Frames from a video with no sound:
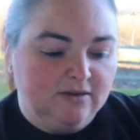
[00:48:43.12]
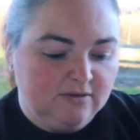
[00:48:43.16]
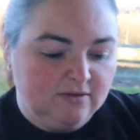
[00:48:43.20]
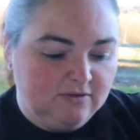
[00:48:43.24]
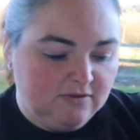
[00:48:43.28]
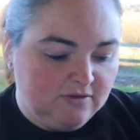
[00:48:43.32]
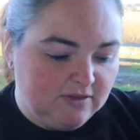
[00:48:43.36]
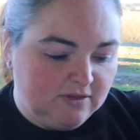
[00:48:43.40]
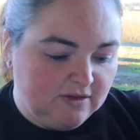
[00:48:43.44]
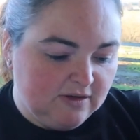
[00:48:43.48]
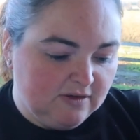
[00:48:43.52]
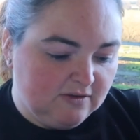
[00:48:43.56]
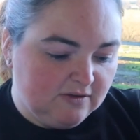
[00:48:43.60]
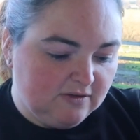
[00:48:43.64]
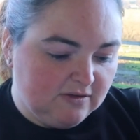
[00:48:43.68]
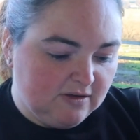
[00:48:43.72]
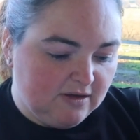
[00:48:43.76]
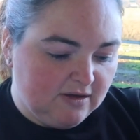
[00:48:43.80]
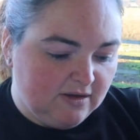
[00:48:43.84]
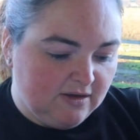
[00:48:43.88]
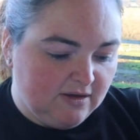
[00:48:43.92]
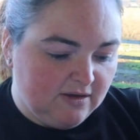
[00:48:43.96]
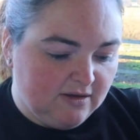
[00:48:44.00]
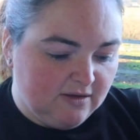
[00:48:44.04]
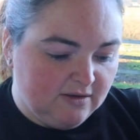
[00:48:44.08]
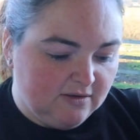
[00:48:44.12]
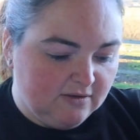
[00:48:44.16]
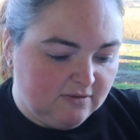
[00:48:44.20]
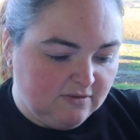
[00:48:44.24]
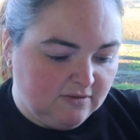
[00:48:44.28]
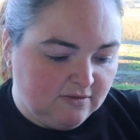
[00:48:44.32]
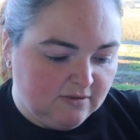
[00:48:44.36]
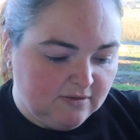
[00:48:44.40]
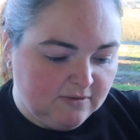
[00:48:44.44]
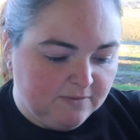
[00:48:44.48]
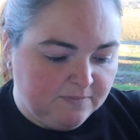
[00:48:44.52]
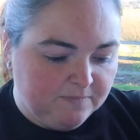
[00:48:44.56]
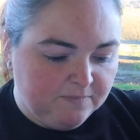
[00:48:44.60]
So this
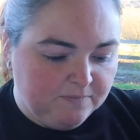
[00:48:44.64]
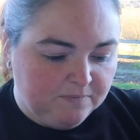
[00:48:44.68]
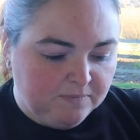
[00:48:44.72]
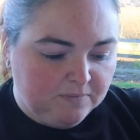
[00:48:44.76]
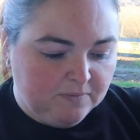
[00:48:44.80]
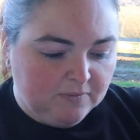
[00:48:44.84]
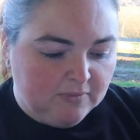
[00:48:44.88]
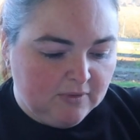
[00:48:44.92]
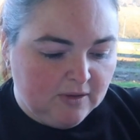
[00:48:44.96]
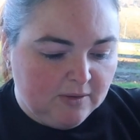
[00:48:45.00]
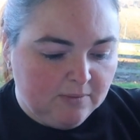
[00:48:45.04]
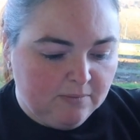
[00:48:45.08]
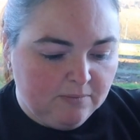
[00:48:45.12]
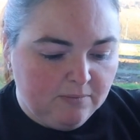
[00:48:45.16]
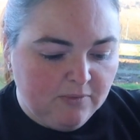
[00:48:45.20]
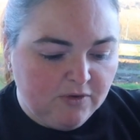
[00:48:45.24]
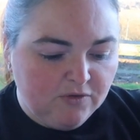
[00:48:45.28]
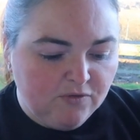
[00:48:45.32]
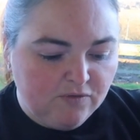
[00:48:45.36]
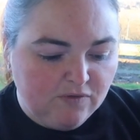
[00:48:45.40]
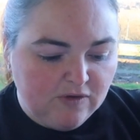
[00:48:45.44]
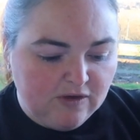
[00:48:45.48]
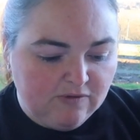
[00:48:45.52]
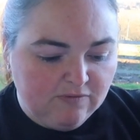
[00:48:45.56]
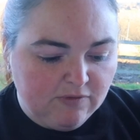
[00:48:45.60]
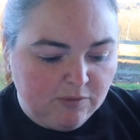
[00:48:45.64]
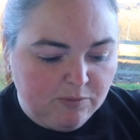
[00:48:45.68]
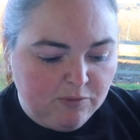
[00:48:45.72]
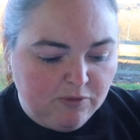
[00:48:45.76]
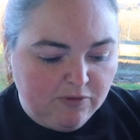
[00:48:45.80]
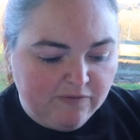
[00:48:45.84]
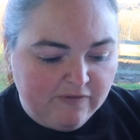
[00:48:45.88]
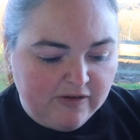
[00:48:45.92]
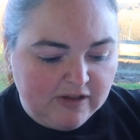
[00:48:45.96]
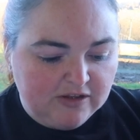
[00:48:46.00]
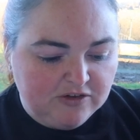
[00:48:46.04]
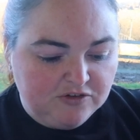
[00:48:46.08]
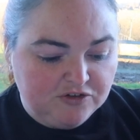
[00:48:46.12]
is mud fever
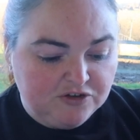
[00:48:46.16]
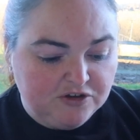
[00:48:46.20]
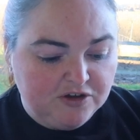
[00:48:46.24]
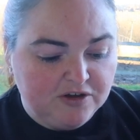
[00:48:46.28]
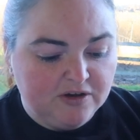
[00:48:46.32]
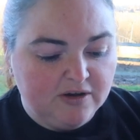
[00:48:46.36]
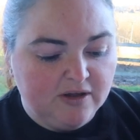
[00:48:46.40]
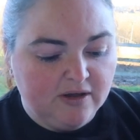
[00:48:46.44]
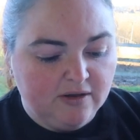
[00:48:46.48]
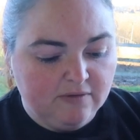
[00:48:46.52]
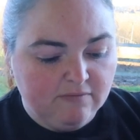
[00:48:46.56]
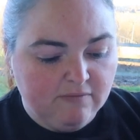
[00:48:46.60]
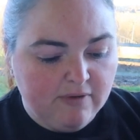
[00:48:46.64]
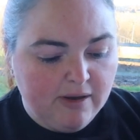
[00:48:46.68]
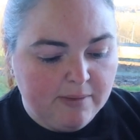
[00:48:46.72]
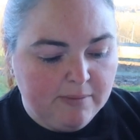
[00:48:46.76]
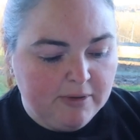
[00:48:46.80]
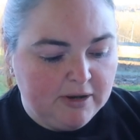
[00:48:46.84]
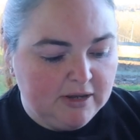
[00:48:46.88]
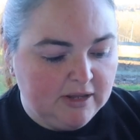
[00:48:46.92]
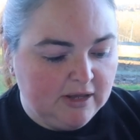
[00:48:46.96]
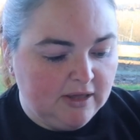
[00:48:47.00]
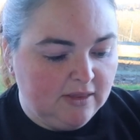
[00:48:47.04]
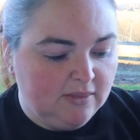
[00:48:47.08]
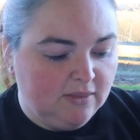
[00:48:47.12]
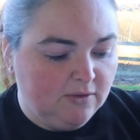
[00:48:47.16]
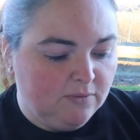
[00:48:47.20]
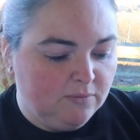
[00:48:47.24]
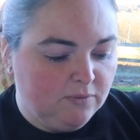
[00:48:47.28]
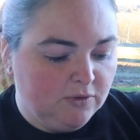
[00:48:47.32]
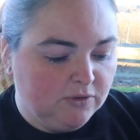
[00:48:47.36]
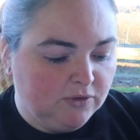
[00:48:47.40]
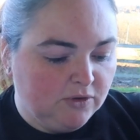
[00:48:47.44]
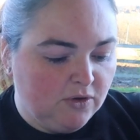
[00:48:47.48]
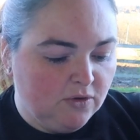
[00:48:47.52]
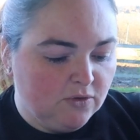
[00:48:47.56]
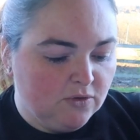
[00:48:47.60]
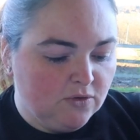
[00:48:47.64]
prevention and remedy that
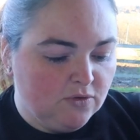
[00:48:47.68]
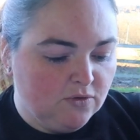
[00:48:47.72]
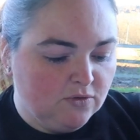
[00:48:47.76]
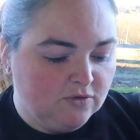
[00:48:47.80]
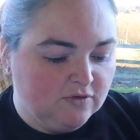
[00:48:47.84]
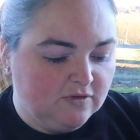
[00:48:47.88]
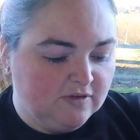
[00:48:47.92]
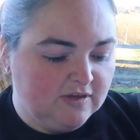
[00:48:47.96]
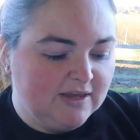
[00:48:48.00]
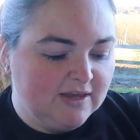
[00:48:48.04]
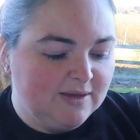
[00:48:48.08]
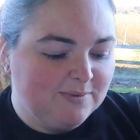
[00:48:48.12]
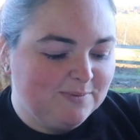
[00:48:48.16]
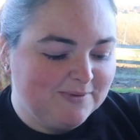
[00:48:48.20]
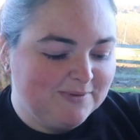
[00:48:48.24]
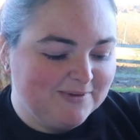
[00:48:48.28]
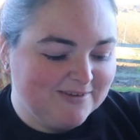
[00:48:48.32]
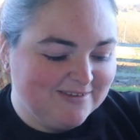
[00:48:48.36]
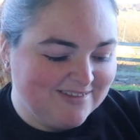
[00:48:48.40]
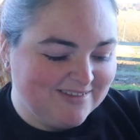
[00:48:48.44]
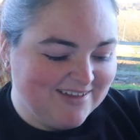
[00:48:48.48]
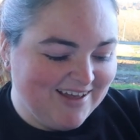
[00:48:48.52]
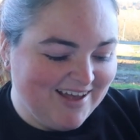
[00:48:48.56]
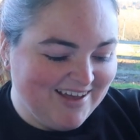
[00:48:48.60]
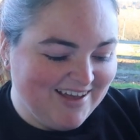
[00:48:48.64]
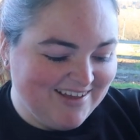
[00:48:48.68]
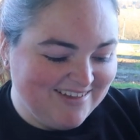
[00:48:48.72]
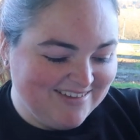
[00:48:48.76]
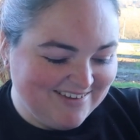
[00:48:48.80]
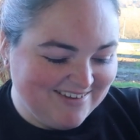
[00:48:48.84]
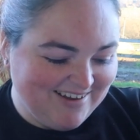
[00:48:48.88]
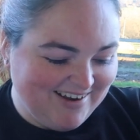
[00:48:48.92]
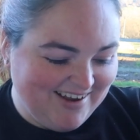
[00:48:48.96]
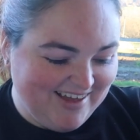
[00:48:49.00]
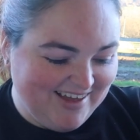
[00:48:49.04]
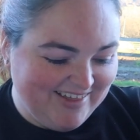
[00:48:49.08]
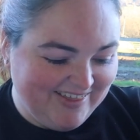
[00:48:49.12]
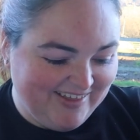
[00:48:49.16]
will not cause sleepless
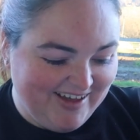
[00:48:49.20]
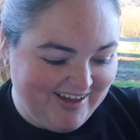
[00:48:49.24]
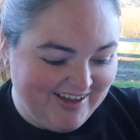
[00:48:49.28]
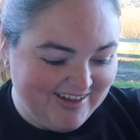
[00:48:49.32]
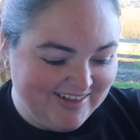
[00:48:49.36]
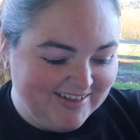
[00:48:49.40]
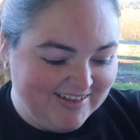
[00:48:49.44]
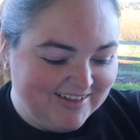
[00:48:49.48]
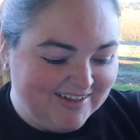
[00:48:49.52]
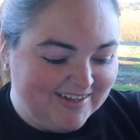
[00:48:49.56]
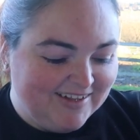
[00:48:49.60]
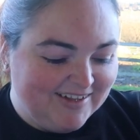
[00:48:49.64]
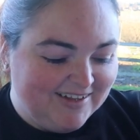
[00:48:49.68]
nights. I like that.